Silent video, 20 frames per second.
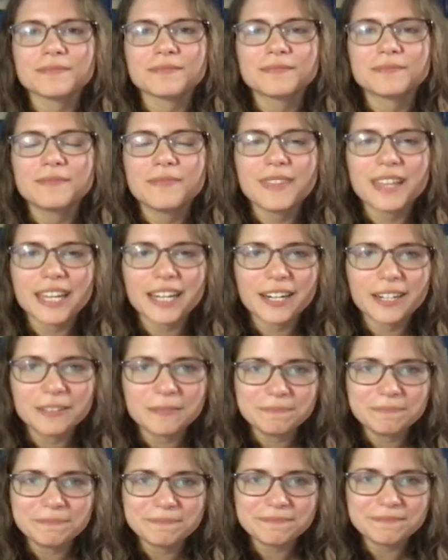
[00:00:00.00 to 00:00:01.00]
There.
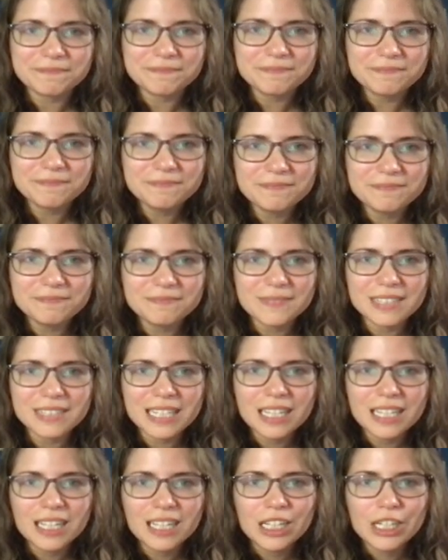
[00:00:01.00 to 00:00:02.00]

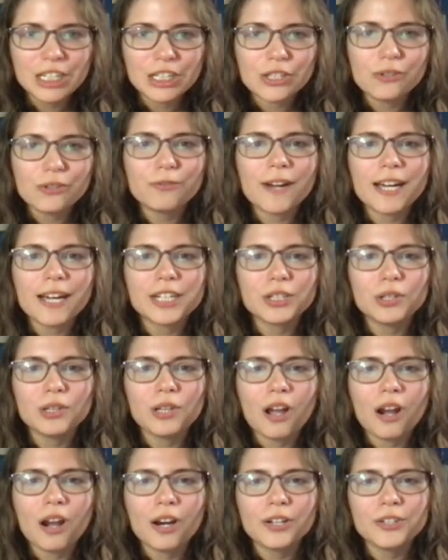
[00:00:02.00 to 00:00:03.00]
You find a
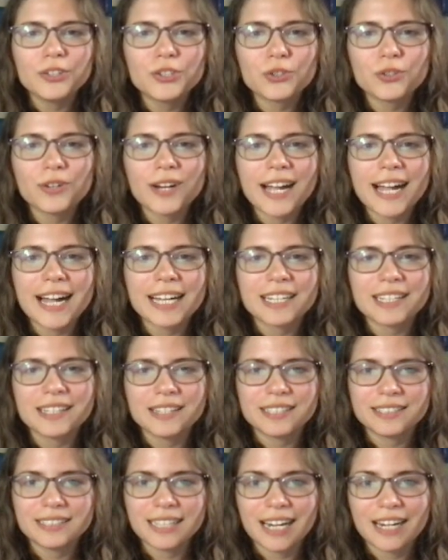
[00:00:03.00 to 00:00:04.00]
large crack in
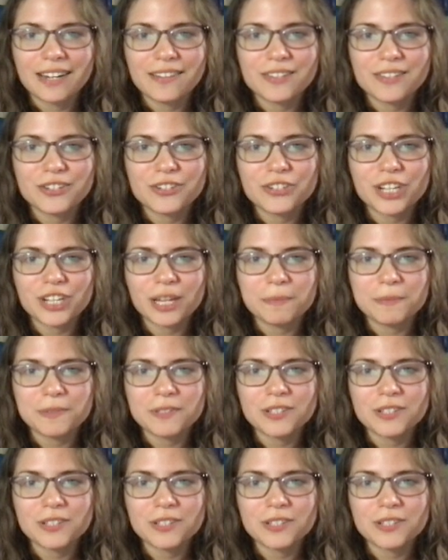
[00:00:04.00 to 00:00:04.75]
the side of the ship,